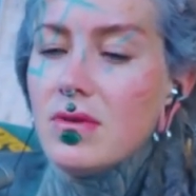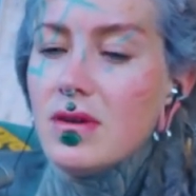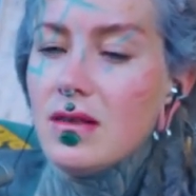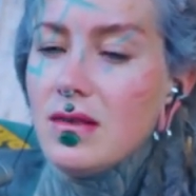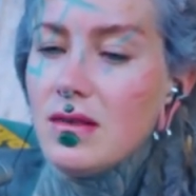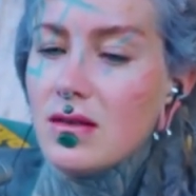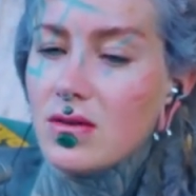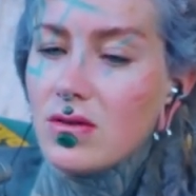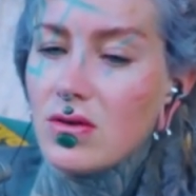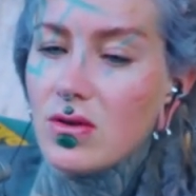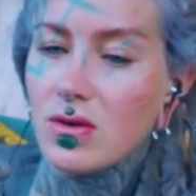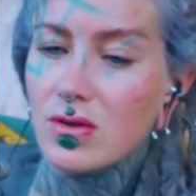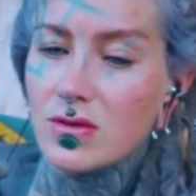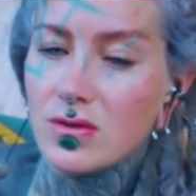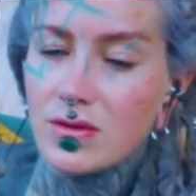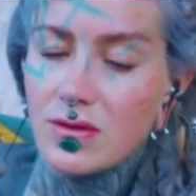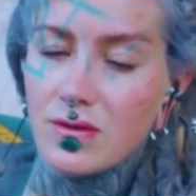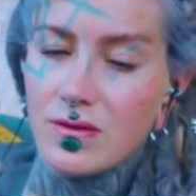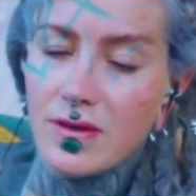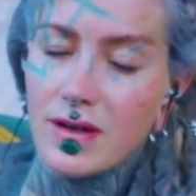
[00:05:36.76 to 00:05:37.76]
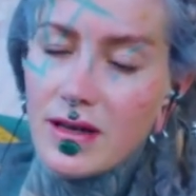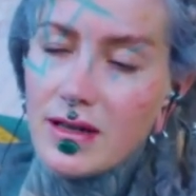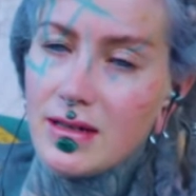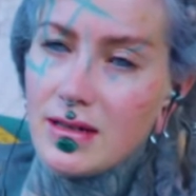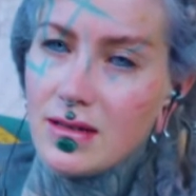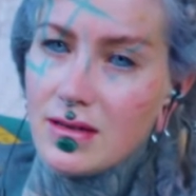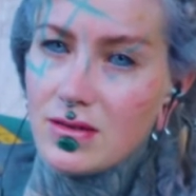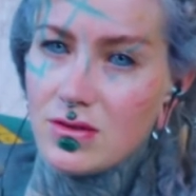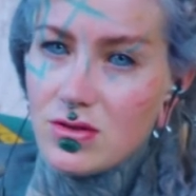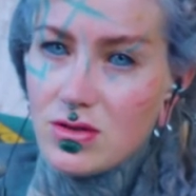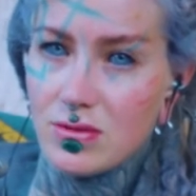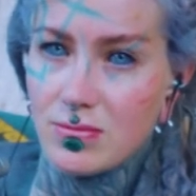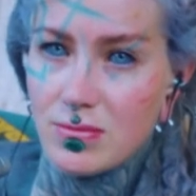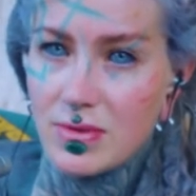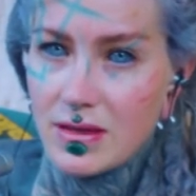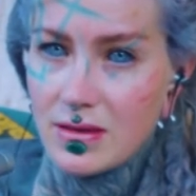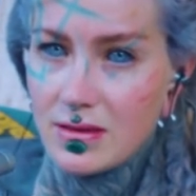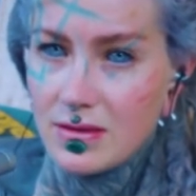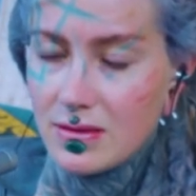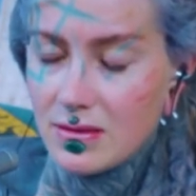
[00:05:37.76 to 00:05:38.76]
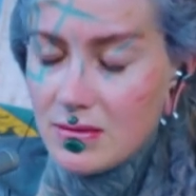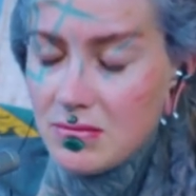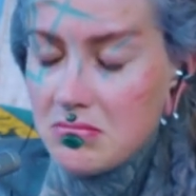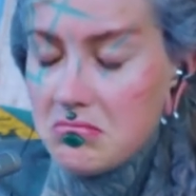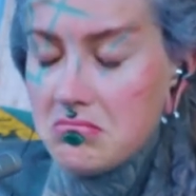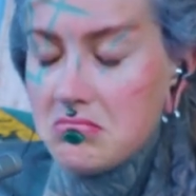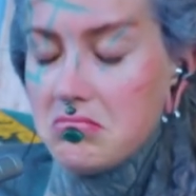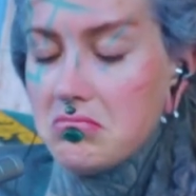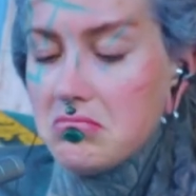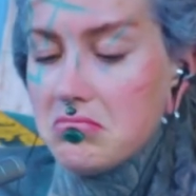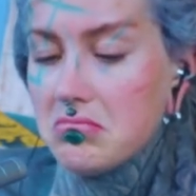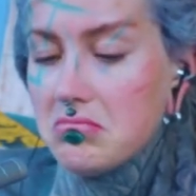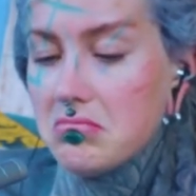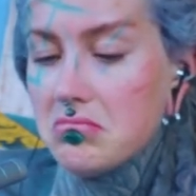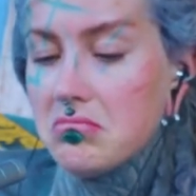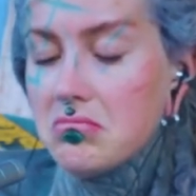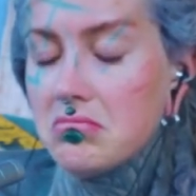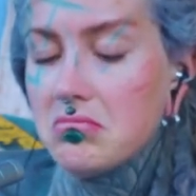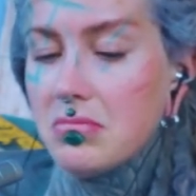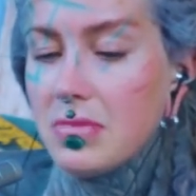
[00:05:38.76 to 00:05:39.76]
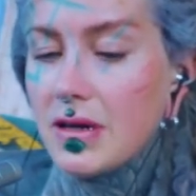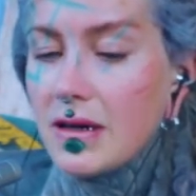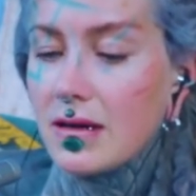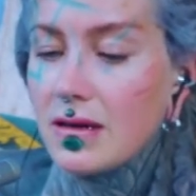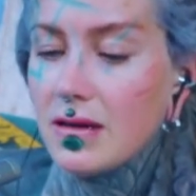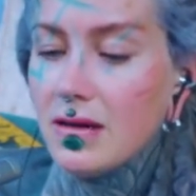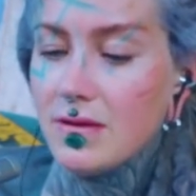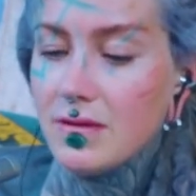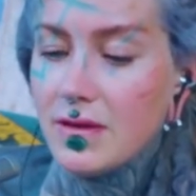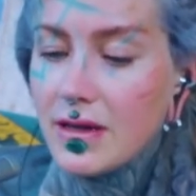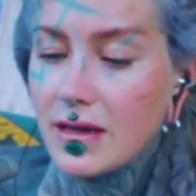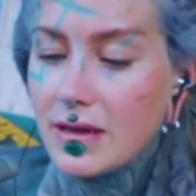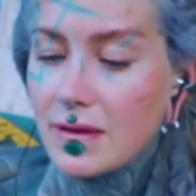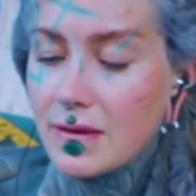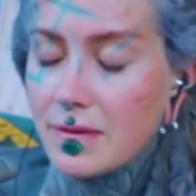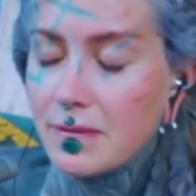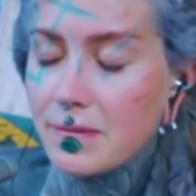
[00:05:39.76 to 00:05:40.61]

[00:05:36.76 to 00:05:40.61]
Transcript: in the course of finding a job and make a living.